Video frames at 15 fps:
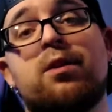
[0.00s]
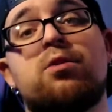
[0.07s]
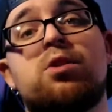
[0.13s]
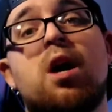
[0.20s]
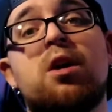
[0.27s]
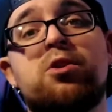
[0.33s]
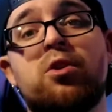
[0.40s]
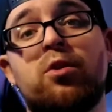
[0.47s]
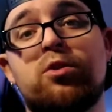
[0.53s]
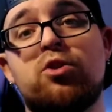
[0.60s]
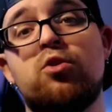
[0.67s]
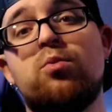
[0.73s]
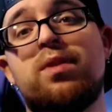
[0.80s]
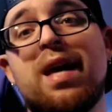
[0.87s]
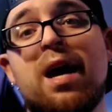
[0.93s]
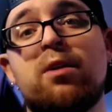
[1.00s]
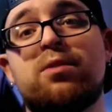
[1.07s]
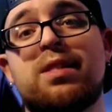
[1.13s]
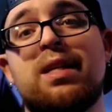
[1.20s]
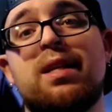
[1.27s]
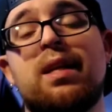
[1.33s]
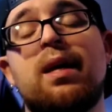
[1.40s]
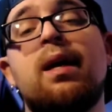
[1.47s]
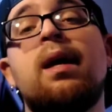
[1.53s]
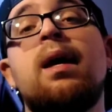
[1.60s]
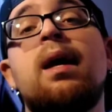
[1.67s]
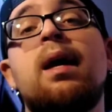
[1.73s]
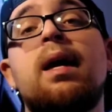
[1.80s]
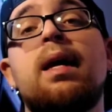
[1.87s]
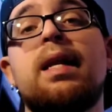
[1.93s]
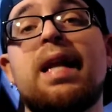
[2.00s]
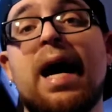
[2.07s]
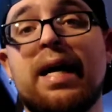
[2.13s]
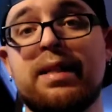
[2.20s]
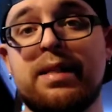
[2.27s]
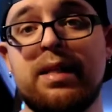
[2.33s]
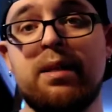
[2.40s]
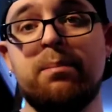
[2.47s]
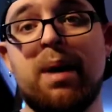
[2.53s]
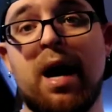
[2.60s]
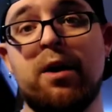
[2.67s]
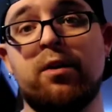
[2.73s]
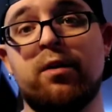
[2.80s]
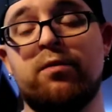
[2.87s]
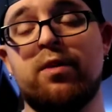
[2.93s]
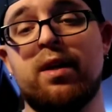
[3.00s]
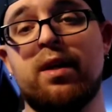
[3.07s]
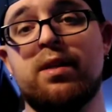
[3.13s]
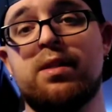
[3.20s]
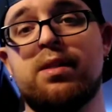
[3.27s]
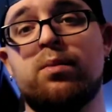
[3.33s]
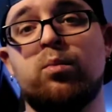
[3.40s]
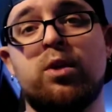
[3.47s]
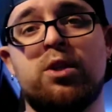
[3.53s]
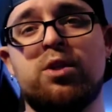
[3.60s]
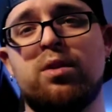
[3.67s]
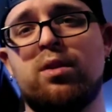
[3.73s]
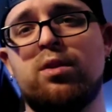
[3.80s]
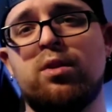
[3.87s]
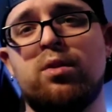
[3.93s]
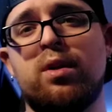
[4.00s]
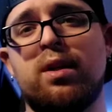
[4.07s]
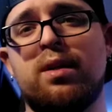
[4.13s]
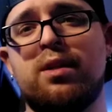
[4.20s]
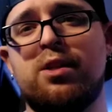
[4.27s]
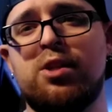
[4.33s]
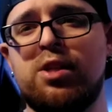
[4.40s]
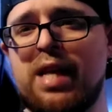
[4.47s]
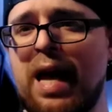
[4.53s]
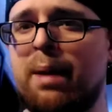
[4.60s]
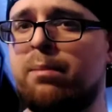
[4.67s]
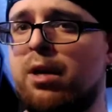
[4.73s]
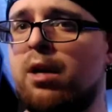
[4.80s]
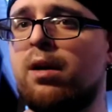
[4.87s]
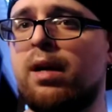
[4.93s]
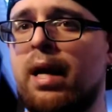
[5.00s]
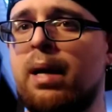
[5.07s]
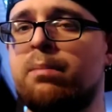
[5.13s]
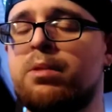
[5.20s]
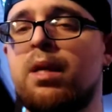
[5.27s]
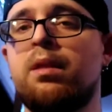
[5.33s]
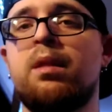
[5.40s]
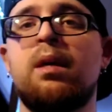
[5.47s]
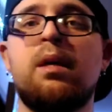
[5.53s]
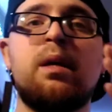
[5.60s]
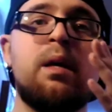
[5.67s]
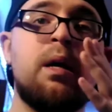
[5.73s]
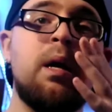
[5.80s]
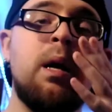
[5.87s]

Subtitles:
There's also a 2019 model of this, which included Game Gear games, I think.